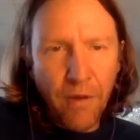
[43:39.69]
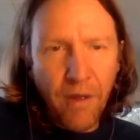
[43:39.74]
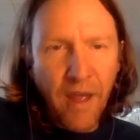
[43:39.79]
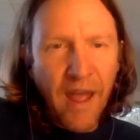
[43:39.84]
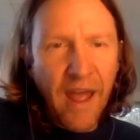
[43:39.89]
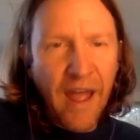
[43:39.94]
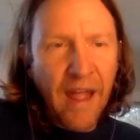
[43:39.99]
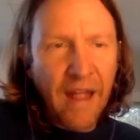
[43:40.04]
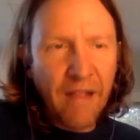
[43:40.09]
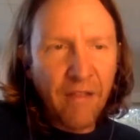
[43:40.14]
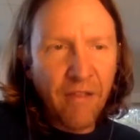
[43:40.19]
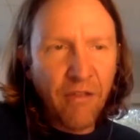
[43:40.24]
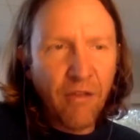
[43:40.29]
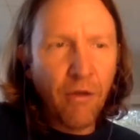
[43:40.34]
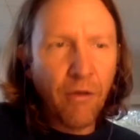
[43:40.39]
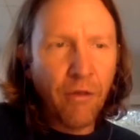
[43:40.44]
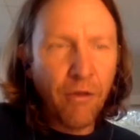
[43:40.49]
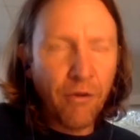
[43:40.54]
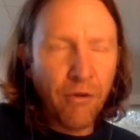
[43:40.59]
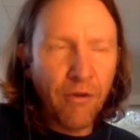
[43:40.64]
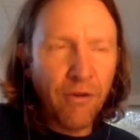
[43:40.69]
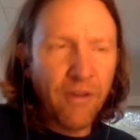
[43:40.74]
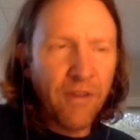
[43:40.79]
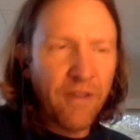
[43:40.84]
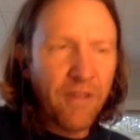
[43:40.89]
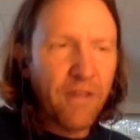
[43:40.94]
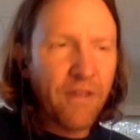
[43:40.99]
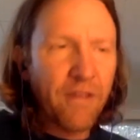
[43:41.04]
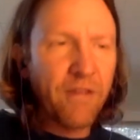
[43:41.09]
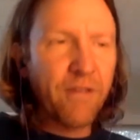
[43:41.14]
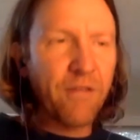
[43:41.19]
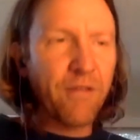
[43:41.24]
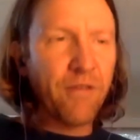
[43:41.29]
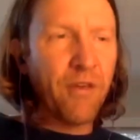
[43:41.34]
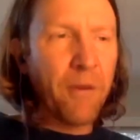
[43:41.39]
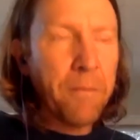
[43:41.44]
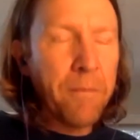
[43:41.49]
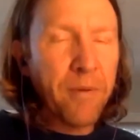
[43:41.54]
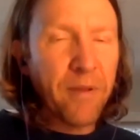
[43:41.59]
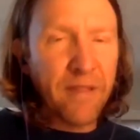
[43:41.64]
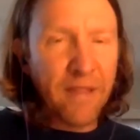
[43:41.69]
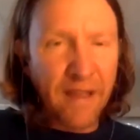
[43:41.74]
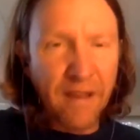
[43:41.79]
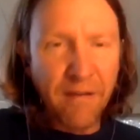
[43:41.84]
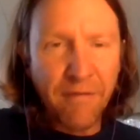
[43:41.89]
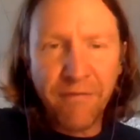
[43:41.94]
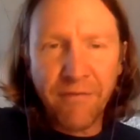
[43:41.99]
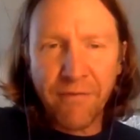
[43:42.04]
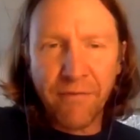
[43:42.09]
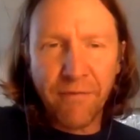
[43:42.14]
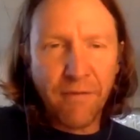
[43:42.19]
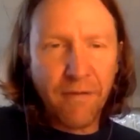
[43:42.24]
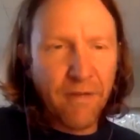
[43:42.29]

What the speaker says: And so there is some belief